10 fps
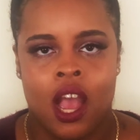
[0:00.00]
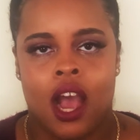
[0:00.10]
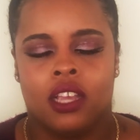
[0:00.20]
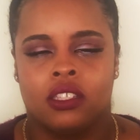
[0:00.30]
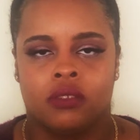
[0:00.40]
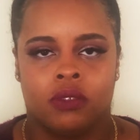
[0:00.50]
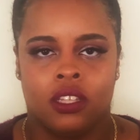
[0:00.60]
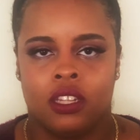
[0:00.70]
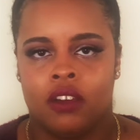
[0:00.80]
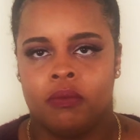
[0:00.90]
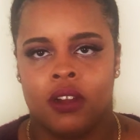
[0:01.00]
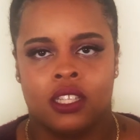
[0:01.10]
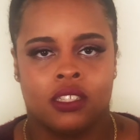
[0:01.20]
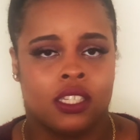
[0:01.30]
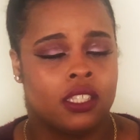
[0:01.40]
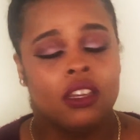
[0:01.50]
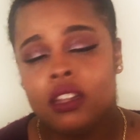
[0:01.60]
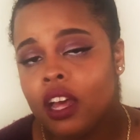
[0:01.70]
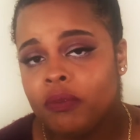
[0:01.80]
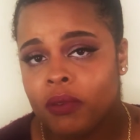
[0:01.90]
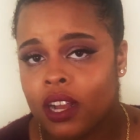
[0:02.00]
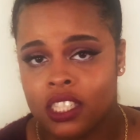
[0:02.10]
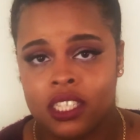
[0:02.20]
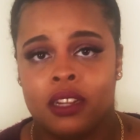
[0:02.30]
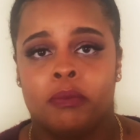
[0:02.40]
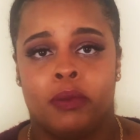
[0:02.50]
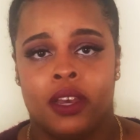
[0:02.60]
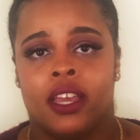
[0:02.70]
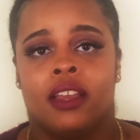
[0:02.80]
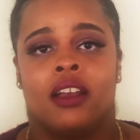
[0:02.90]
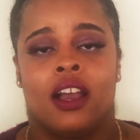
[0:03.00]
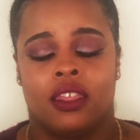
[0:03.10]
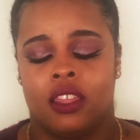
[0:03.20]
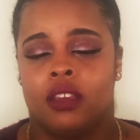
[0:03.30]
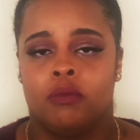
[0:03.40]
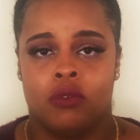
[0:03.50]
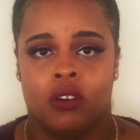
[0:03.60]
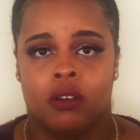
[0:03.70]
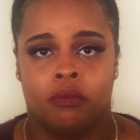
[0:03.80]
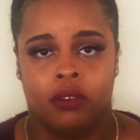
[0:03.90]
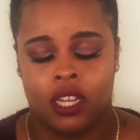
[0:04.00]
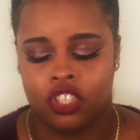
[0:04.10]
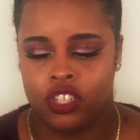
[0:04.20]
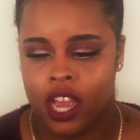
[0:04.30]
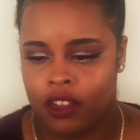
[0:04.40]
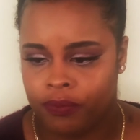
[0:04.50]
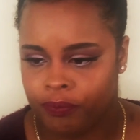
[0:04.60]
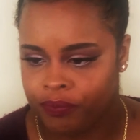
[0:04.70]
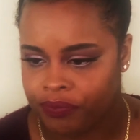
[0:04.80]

I used to really love bronzer. I still love bronzer, but I think more blush now.